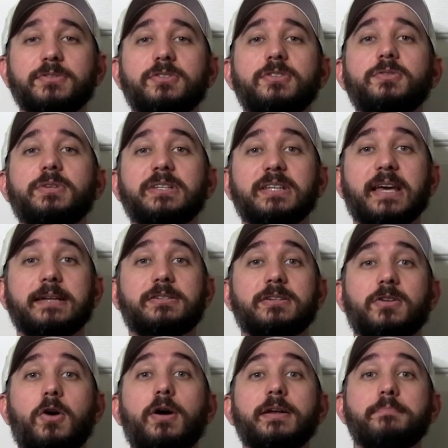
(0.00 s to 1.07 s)
so you can catch
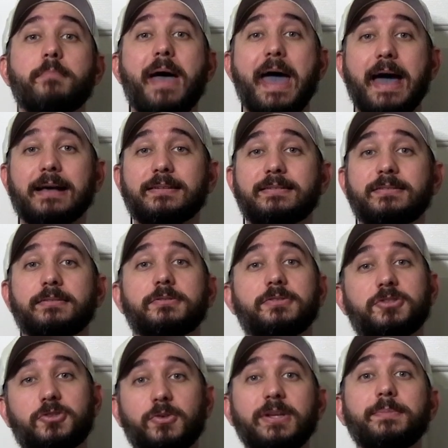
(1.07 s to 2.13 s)
it on Max
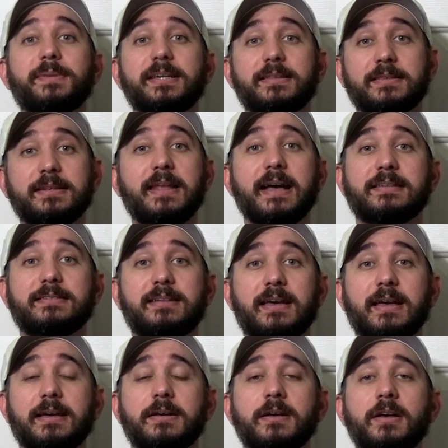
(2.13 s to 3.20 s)
streaming the next
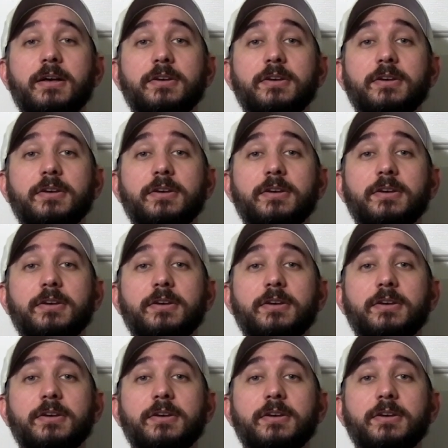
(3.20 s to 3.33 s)
day.